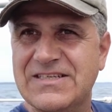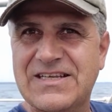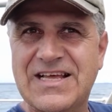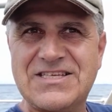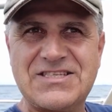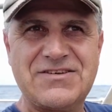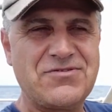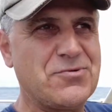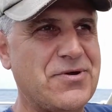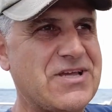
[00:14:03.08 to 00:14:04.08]
the last
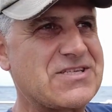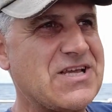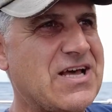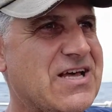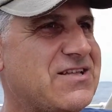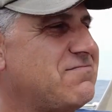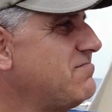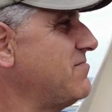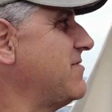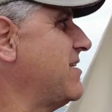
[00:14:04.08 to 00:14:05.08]
few weeks I
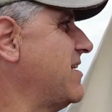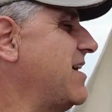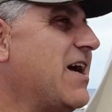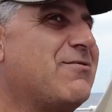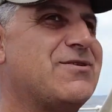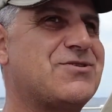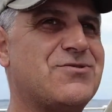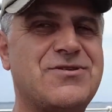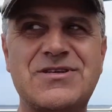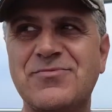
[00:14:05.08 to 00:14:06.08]
was
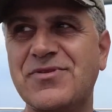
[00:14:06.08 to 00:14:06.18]
doing some